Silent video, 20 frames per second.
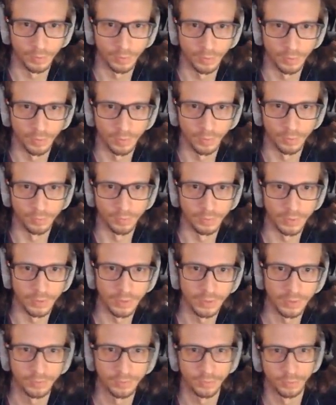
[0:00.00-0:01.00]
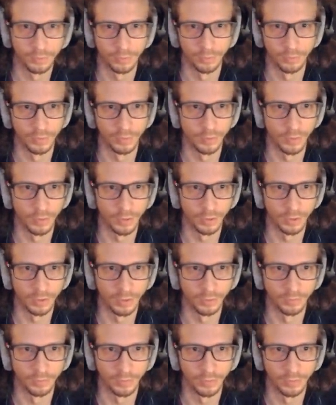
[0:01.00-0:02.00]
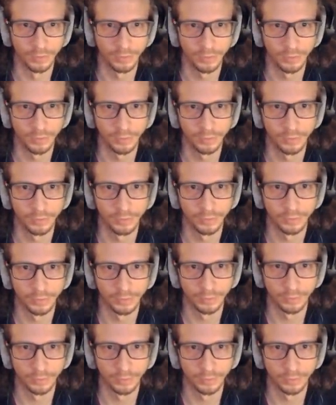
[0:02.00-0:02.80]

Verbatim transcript: RV for remarketing visitors.